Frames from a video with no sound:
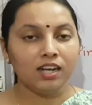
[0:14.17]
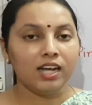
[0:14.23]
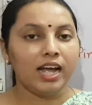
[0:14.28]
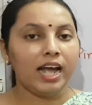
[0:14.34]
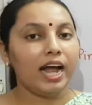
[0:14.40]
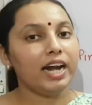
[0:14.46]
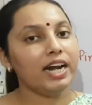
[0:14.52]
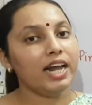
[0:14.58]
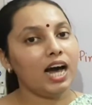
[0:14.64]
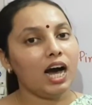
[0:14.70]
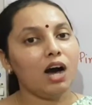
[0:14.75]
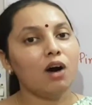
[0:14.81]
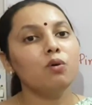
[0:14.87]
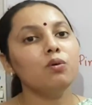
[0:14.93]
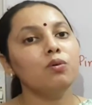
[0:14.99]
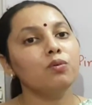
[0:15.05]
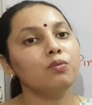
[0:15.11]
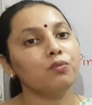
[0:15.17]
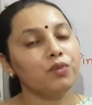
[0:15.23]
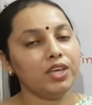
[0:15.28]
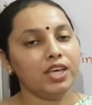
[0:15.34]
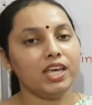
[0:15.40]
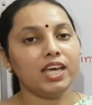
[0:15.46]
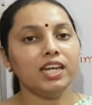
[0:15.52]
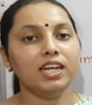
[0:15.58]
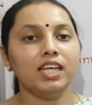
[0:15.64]
and how we
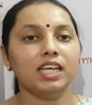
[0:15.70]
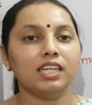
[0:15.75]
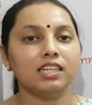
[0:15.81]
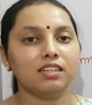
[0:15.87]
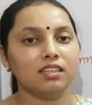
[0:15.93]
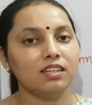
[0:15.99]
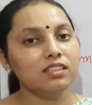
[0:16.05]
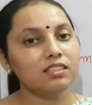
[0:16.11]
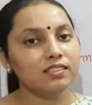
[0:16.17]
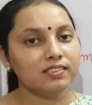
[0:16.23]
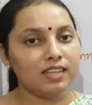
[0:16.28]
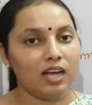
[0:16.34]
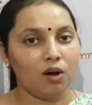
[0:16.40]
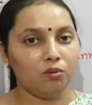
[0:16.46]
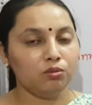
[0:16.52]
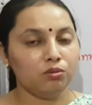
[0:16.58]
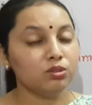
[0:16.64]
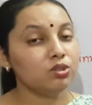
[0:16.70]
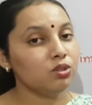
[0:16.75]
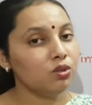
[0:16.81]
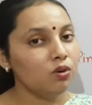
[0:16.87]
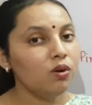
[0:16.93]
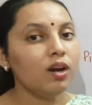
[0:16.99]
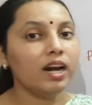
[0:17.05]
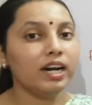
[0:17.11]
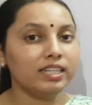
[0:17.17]
can hear the sound.
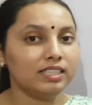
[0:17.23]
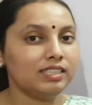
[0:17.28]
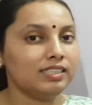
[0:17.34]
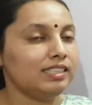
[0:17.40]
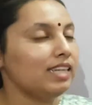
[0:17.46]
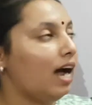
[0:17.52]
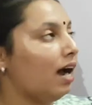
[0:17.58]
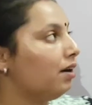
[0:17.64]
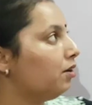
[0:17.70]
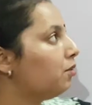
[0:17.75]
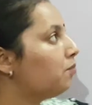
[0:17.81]
So let's start.